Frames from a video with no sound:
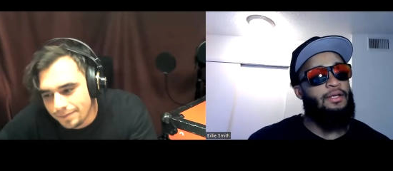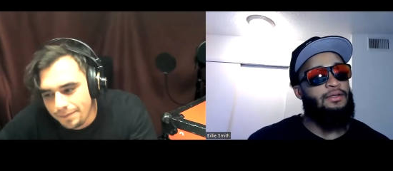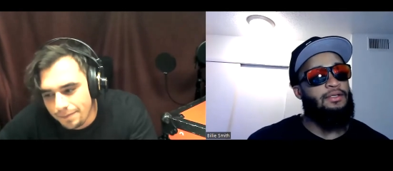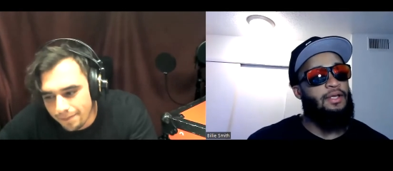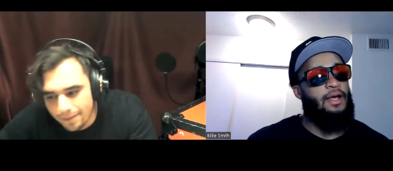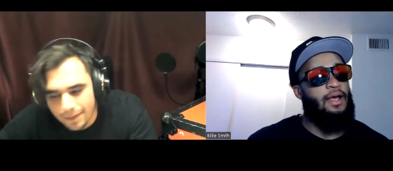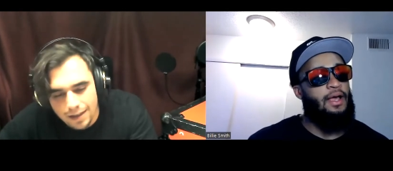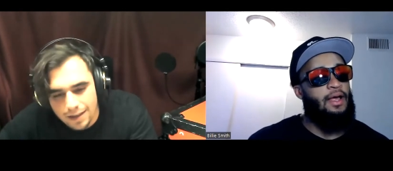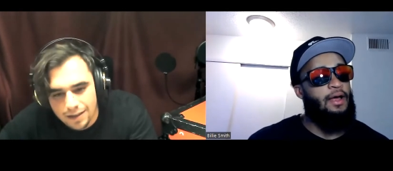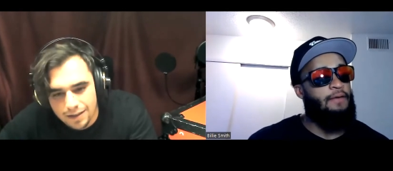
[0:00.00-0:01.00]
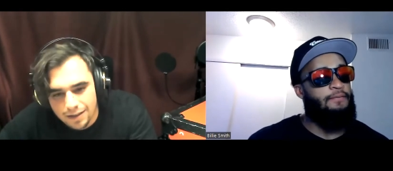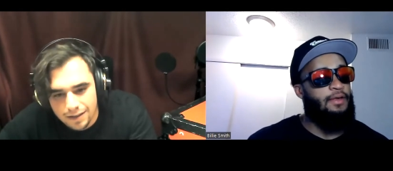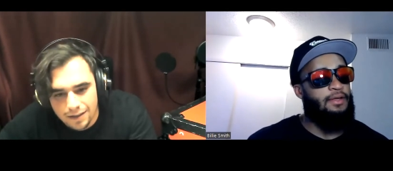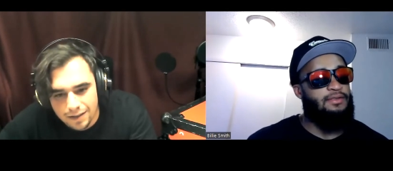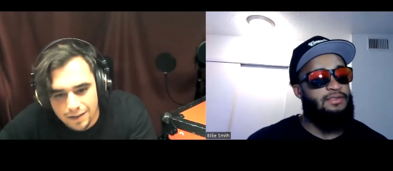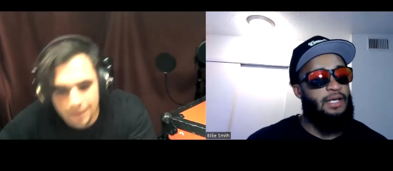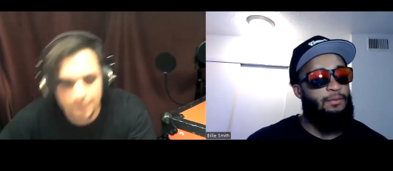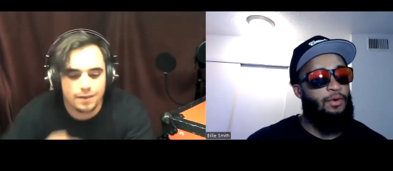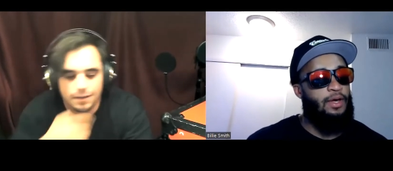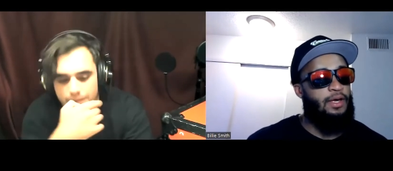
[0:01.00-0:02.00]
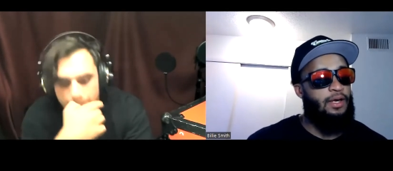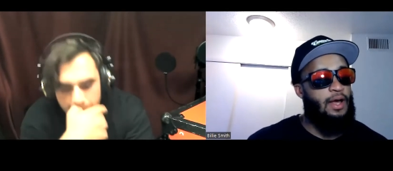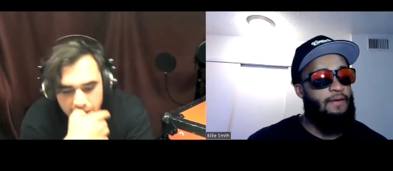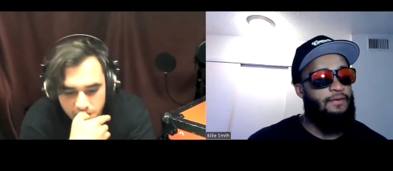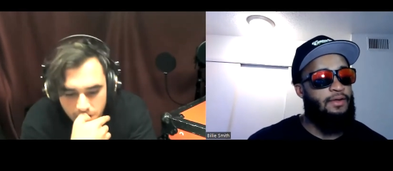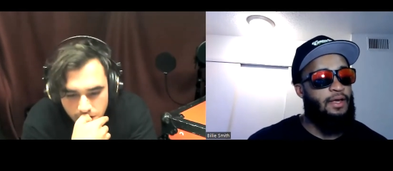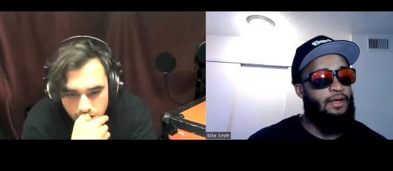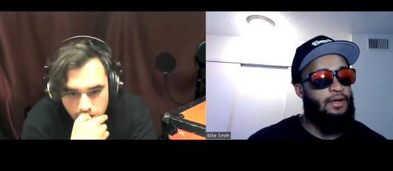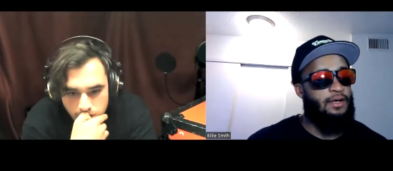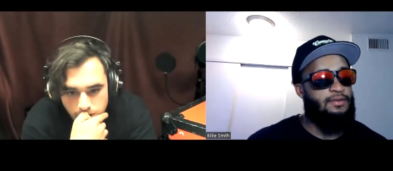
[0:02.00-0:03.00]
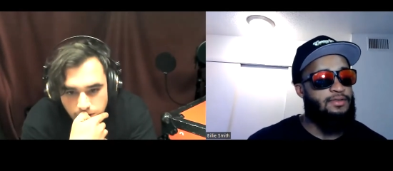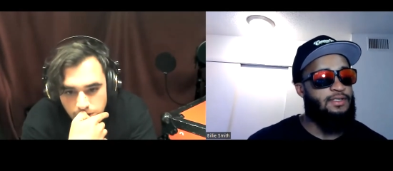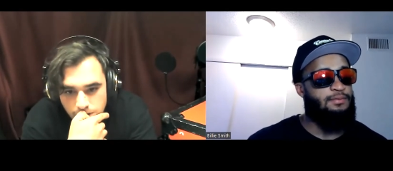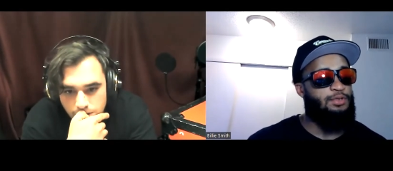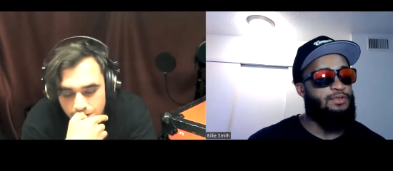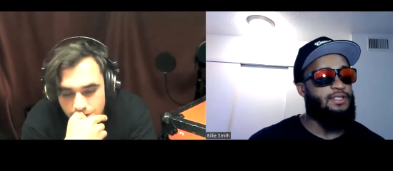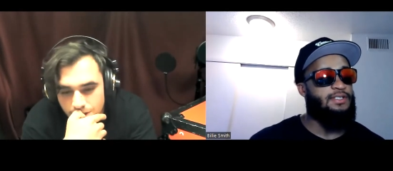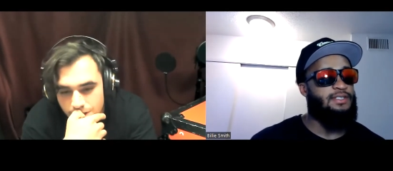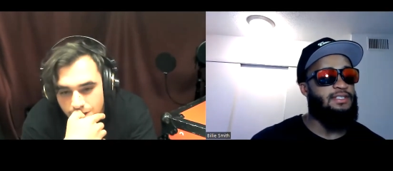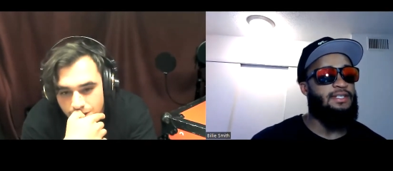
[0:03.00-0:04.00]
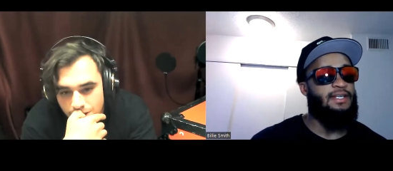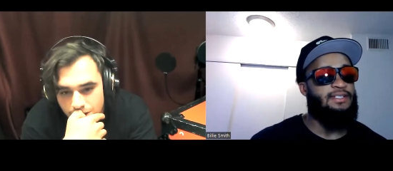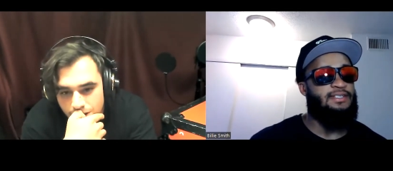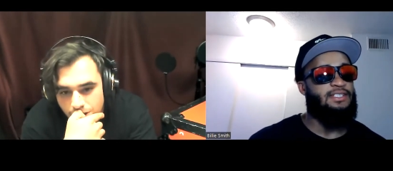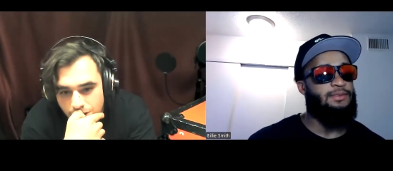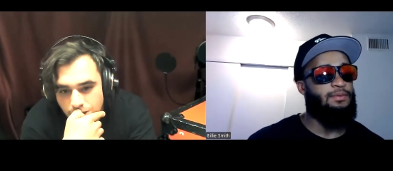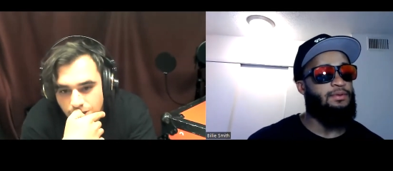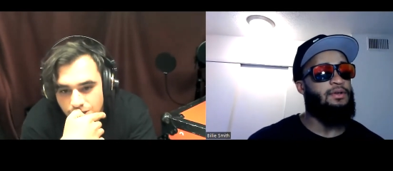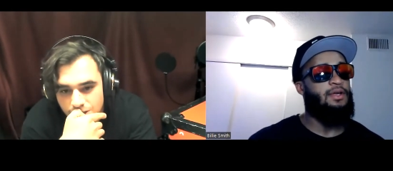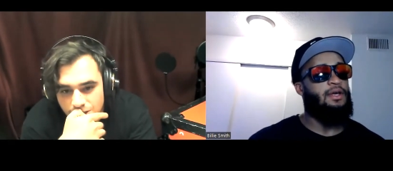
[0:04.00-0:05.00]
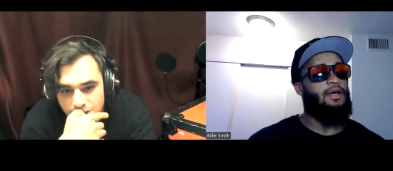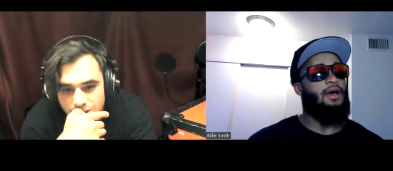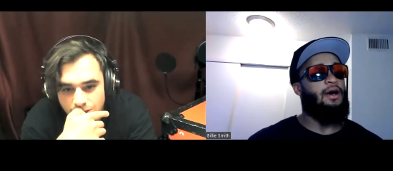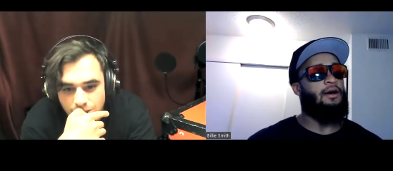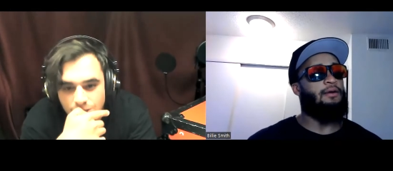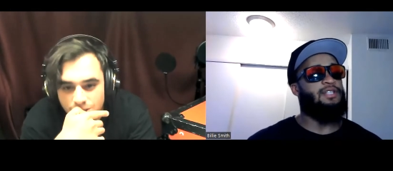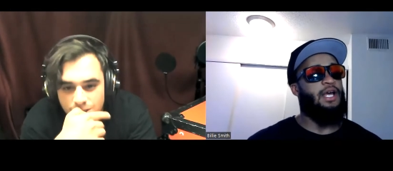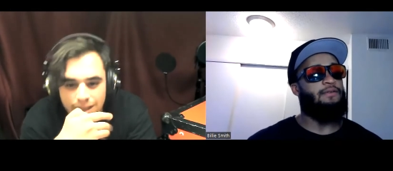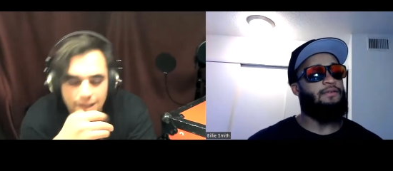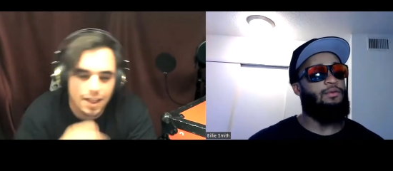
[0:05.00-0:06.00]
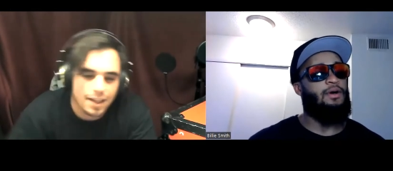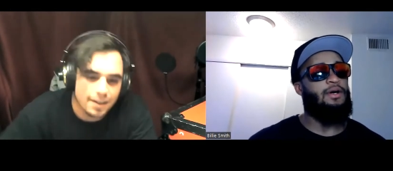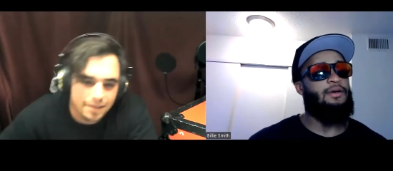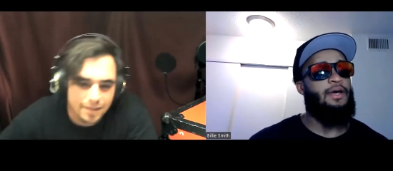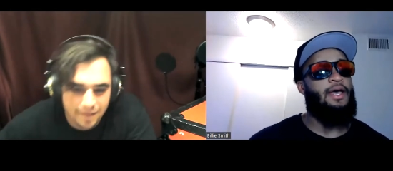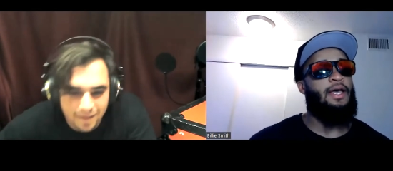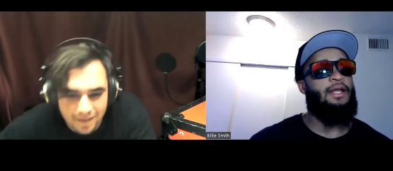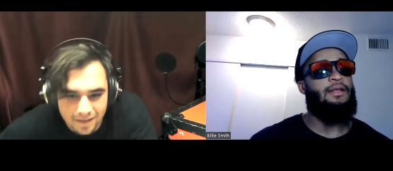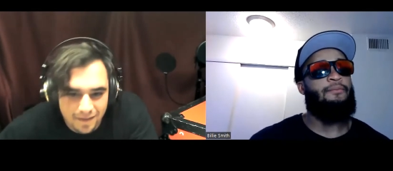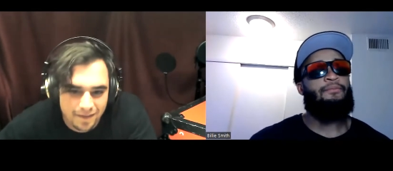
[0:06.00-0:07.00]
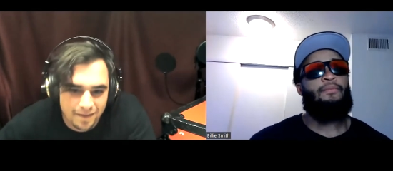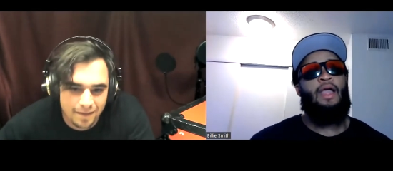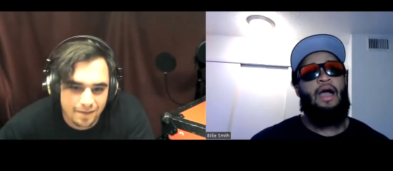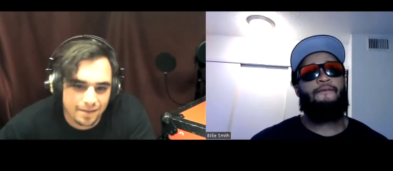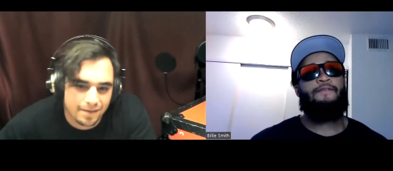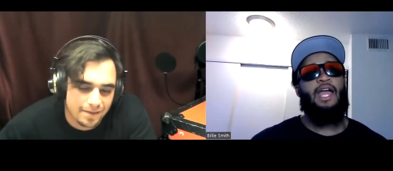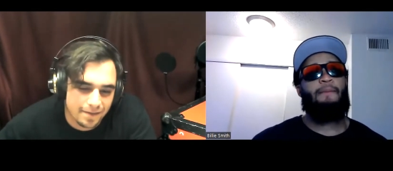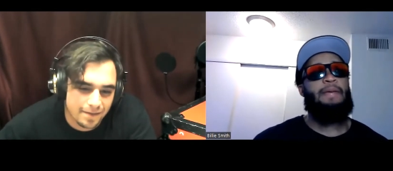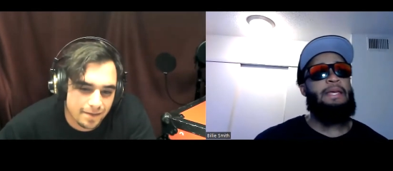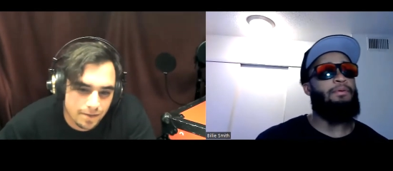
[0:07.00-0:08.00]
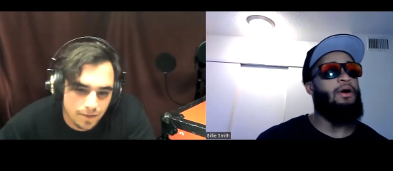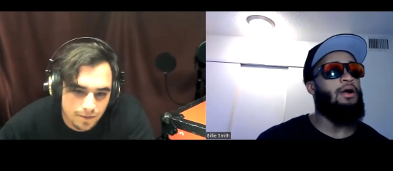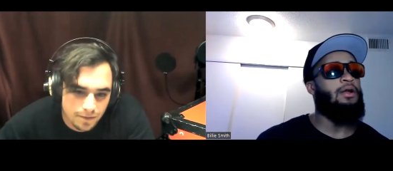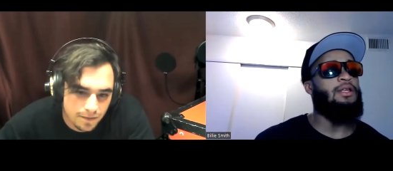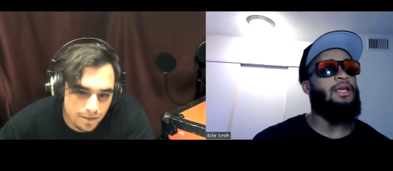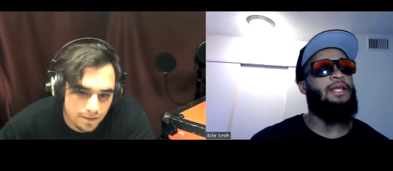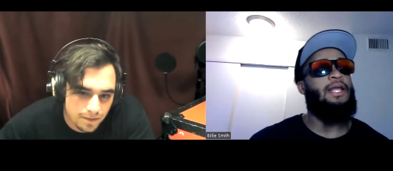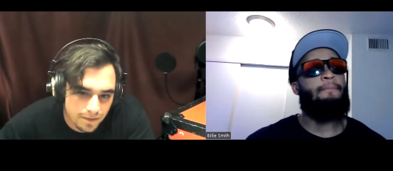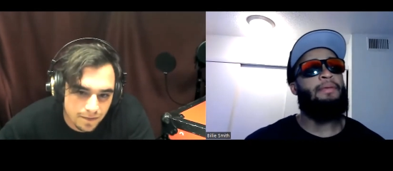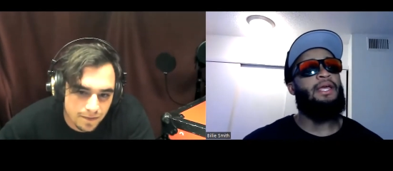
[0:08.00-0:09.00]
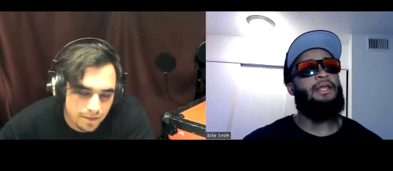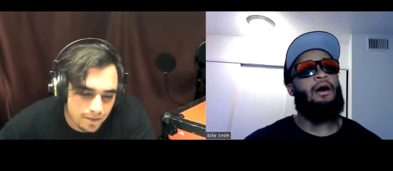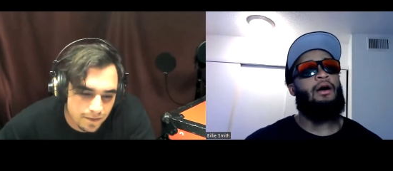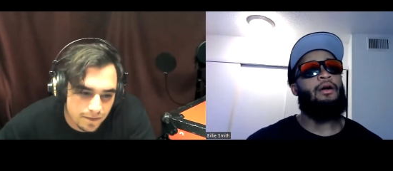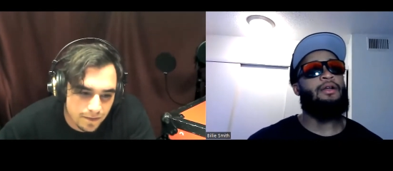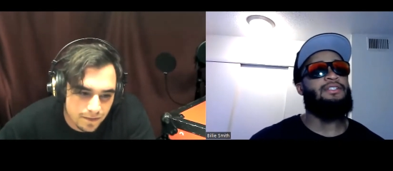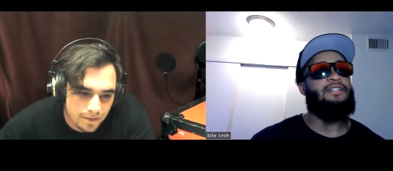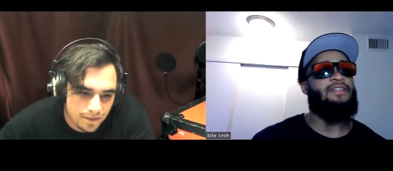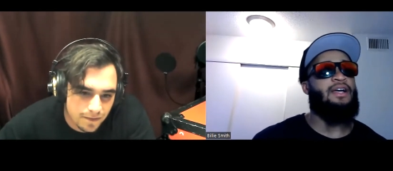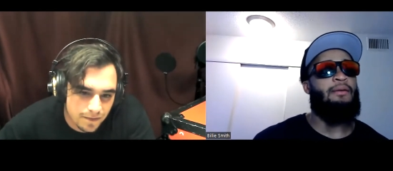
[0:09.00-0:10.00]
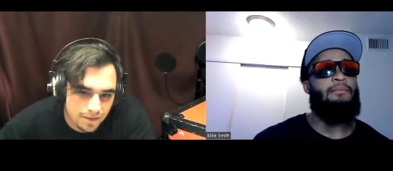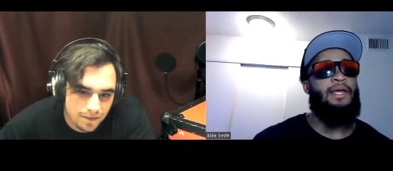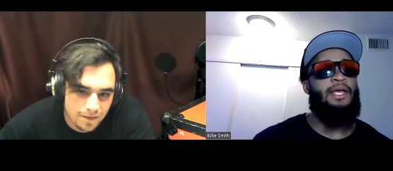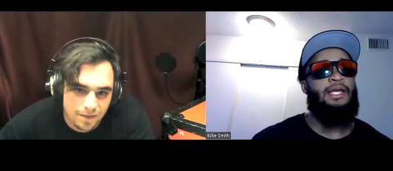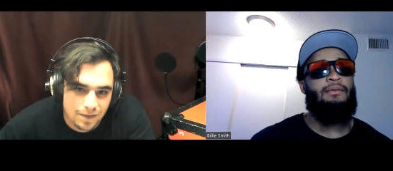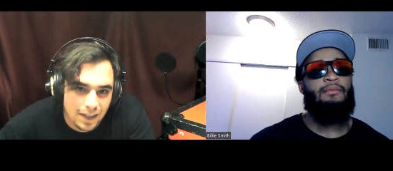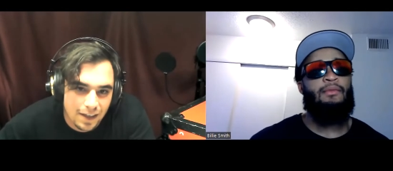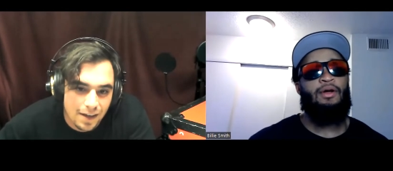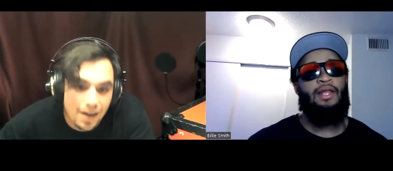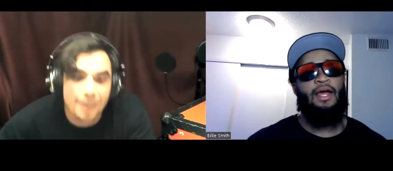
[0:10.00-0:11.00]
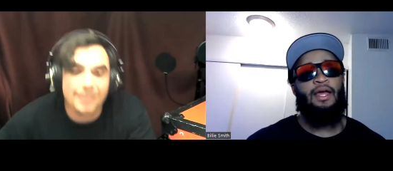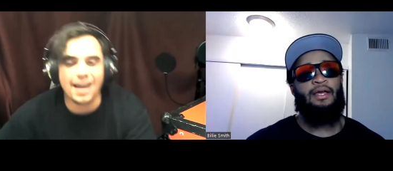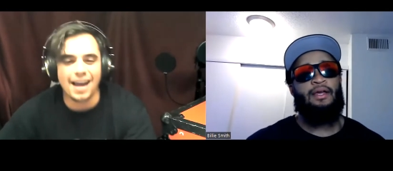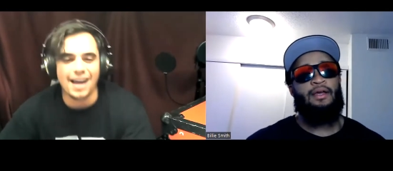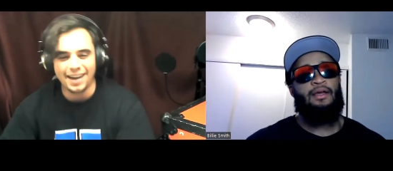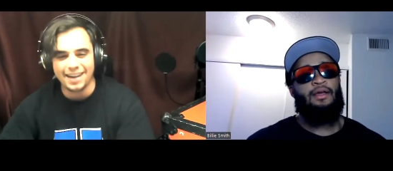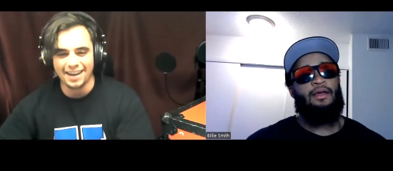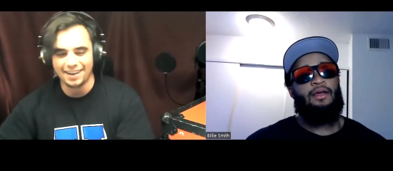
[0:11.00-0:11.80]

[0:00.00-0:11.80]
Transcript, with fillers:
Speaker 1: like the like I feel like the same way. I feel like uh since music is easily accessible um to everyone and I feel like people are looking at being an artist as like a meme or like yeah, yeah.